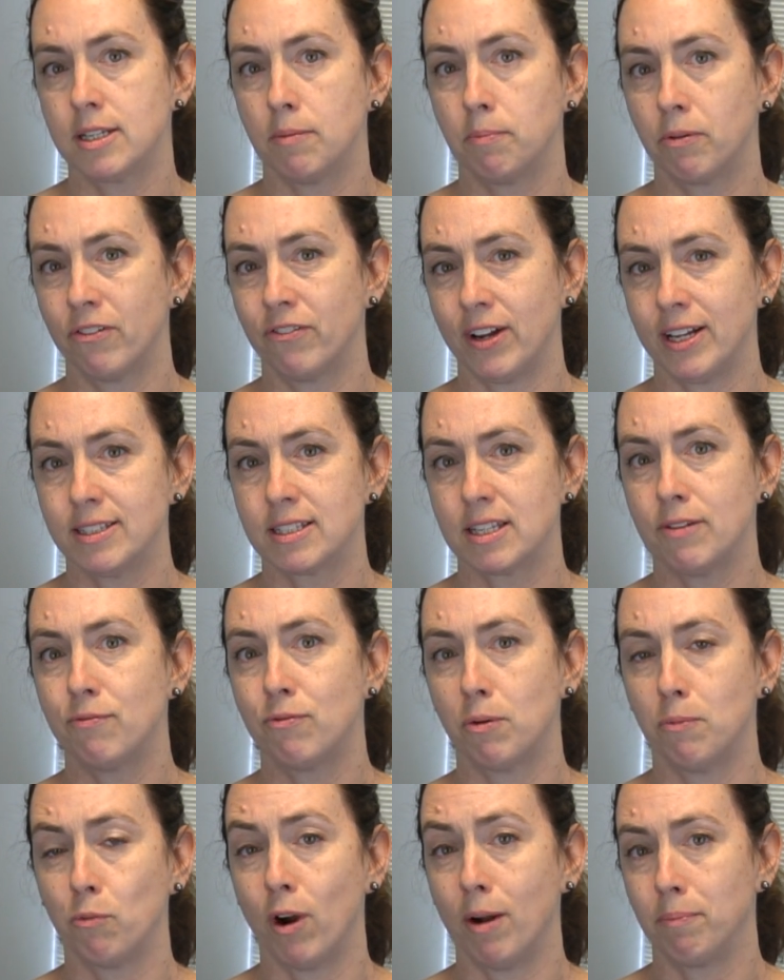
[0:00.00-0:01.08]
It prevents them
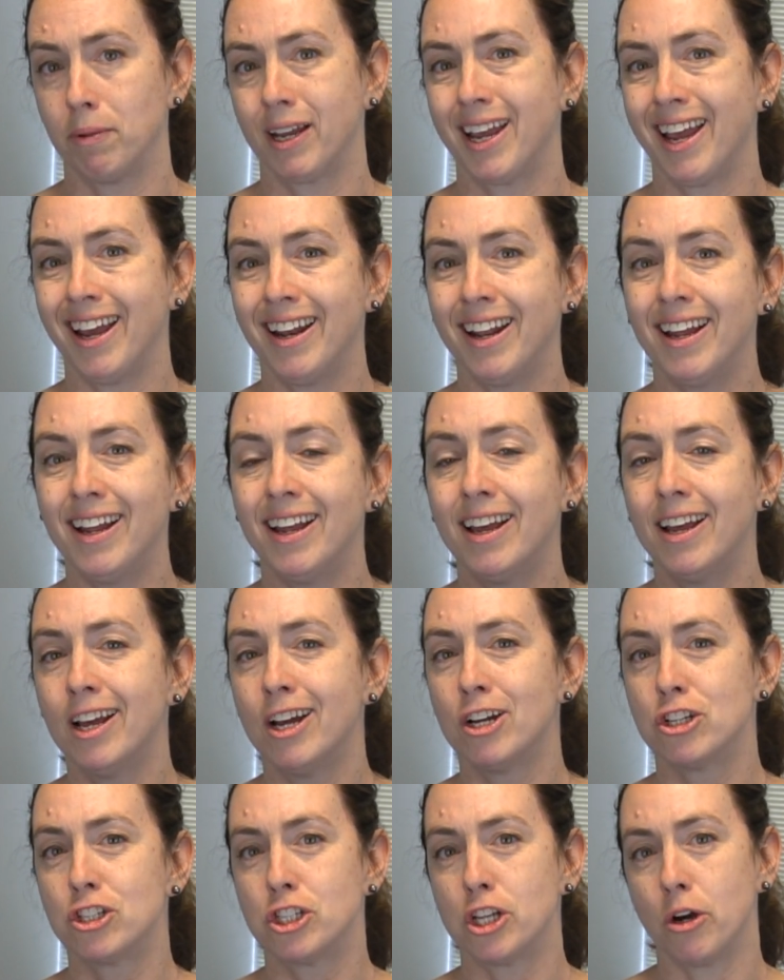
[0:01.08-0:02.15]
from replicating
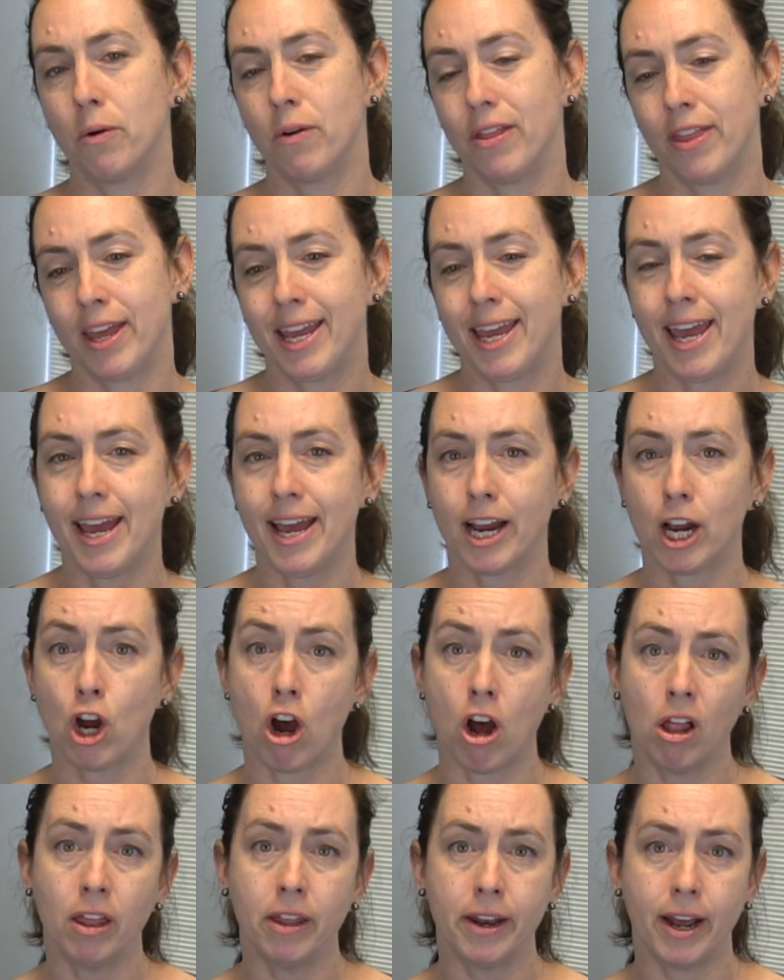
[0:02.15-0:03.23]
so they can't
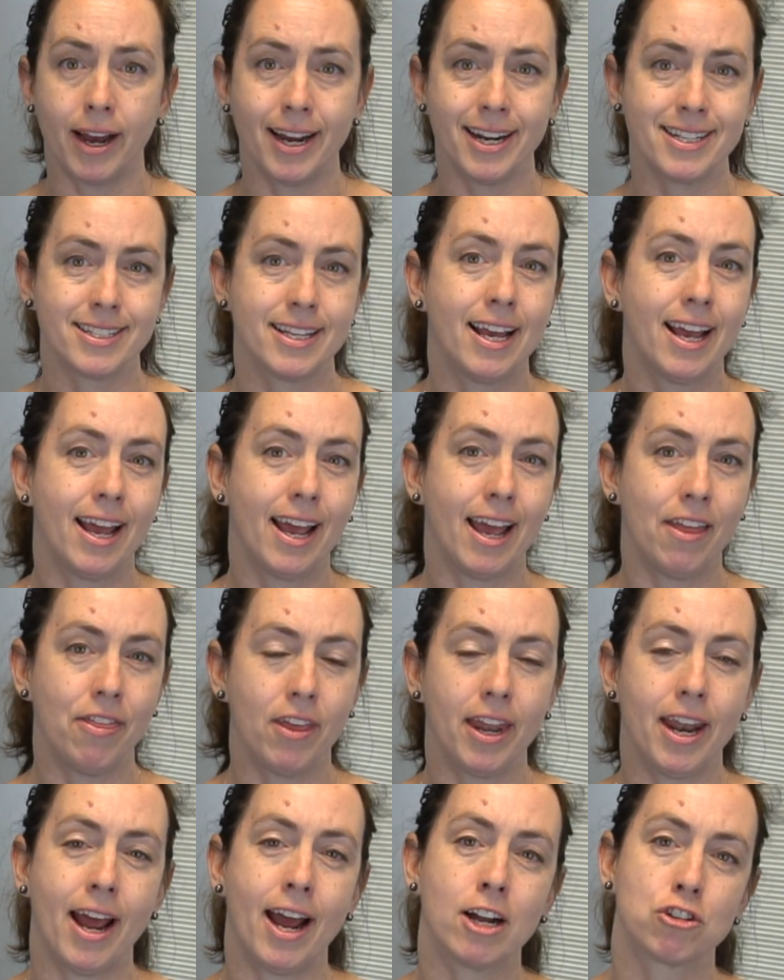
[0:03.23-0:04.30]
colonize and
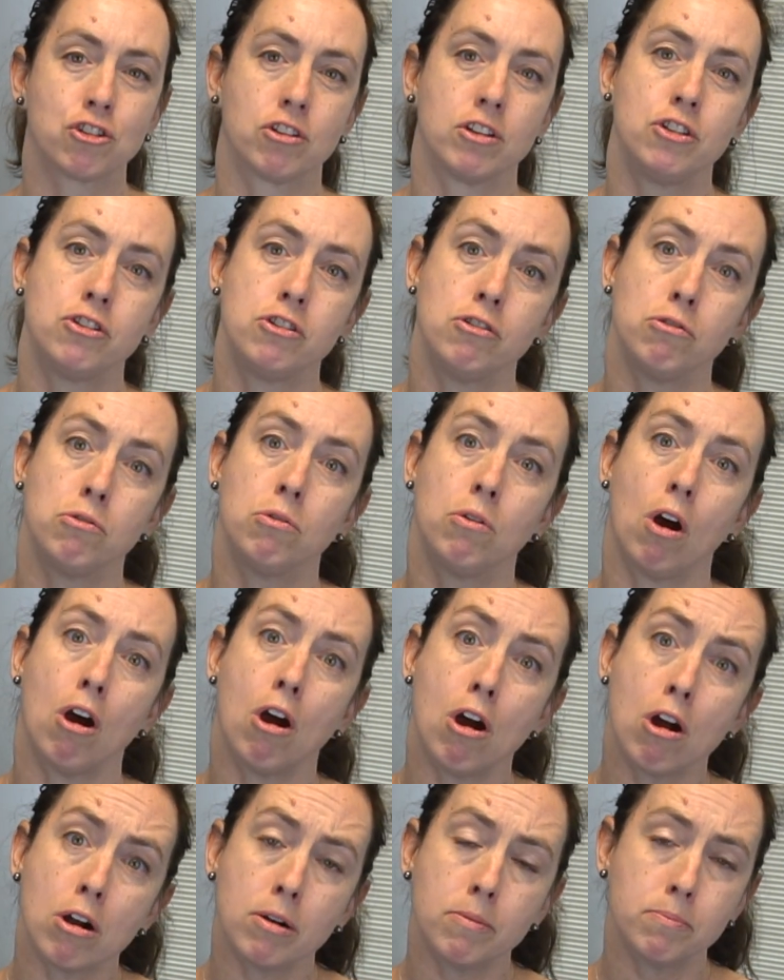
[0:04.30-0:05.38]
then actually do
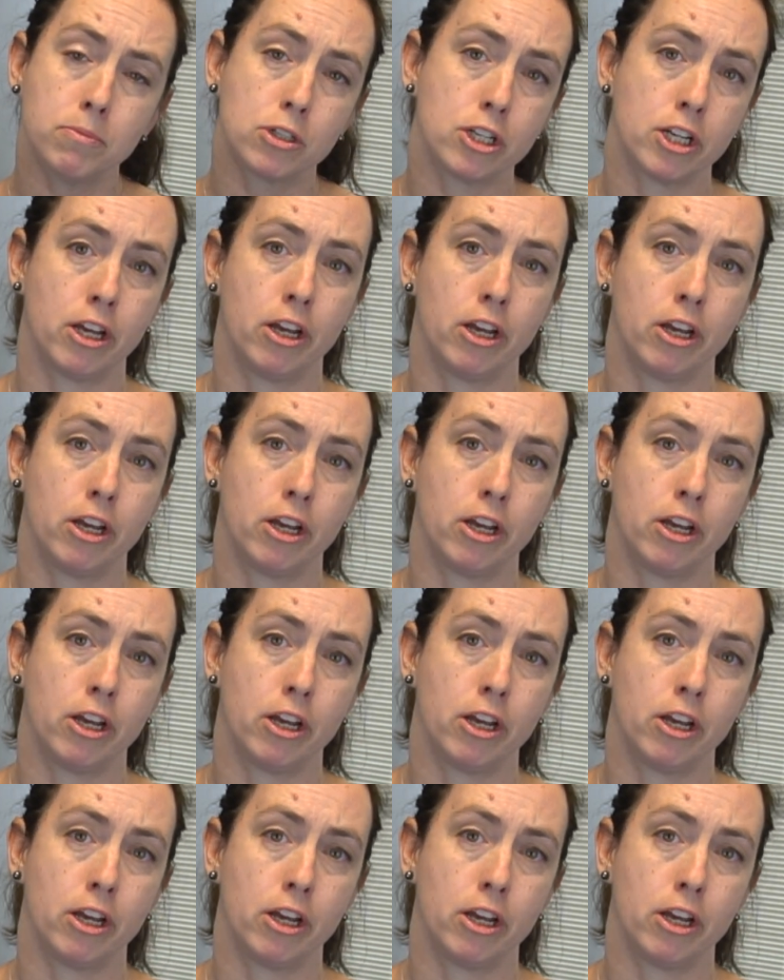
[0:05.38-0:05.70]
harm to